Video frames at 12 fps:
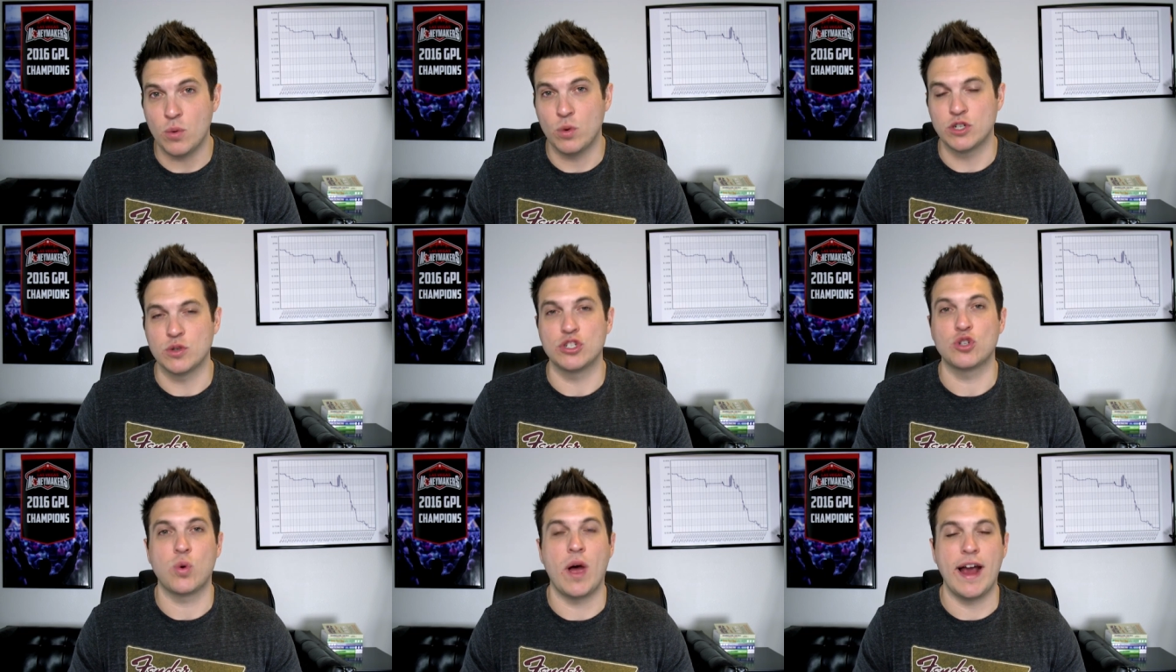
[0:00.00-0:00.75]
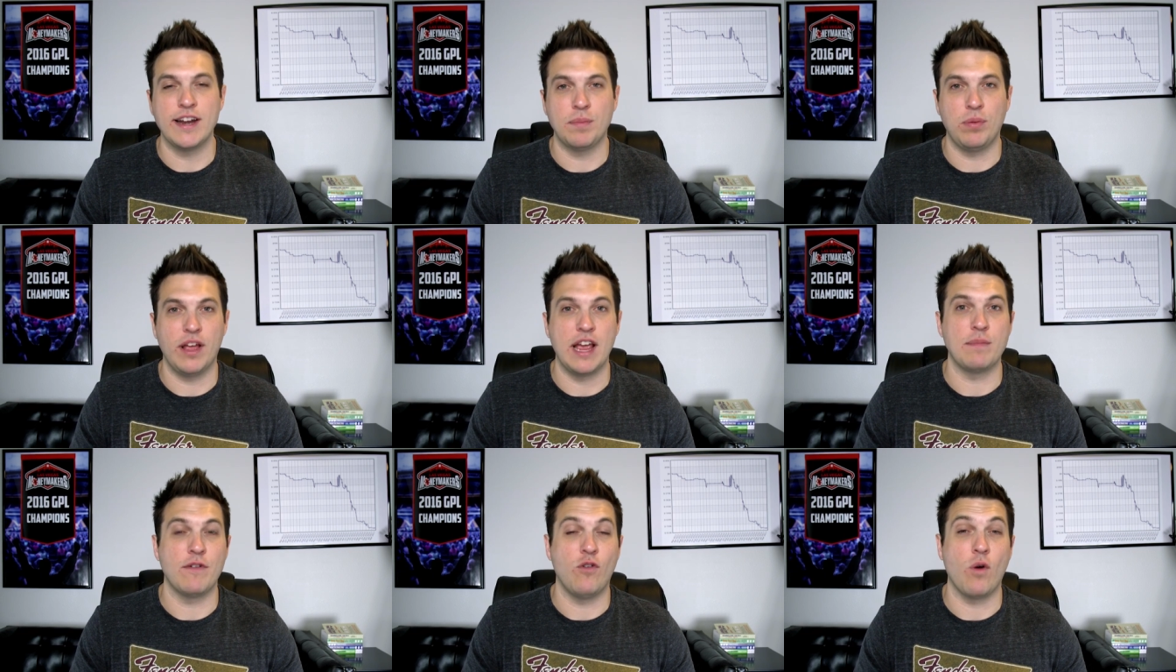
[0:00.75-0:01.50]
which was trying to play
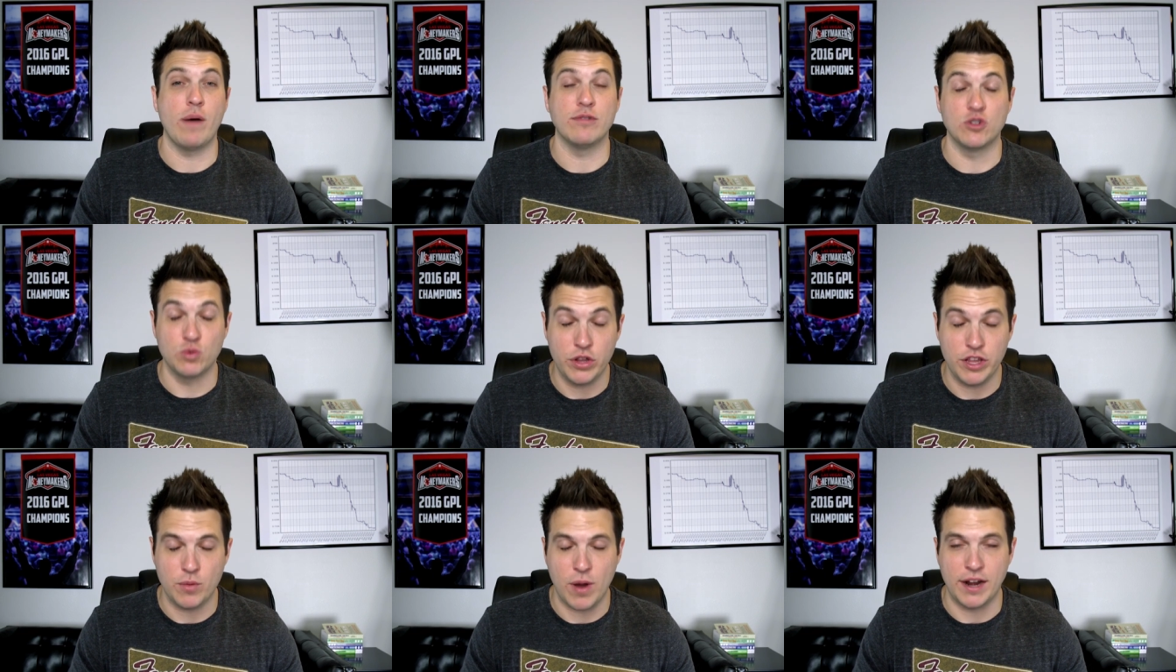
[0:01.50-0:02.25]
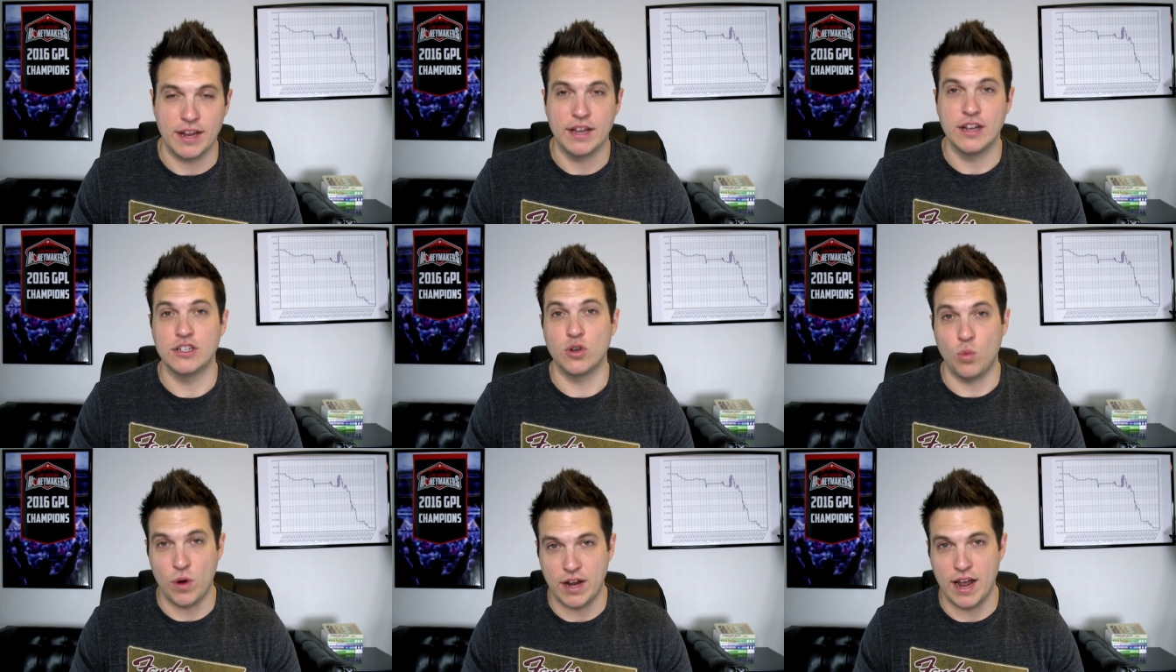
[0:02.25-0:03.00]
it before I was really ready to
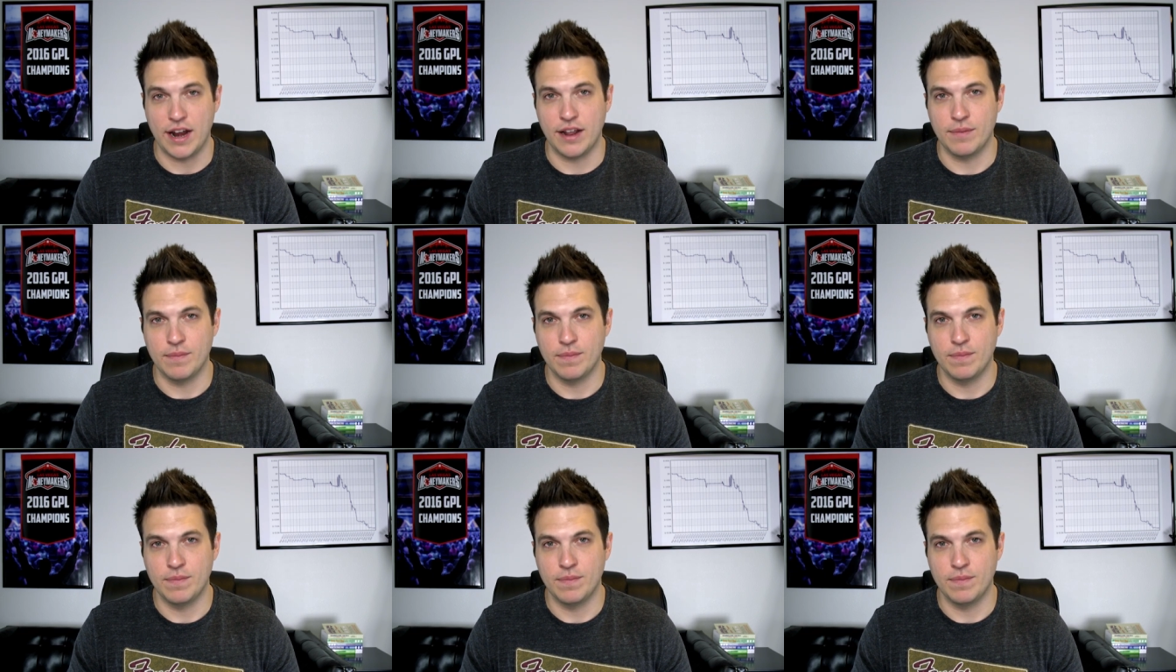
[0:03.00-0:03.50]
win at it.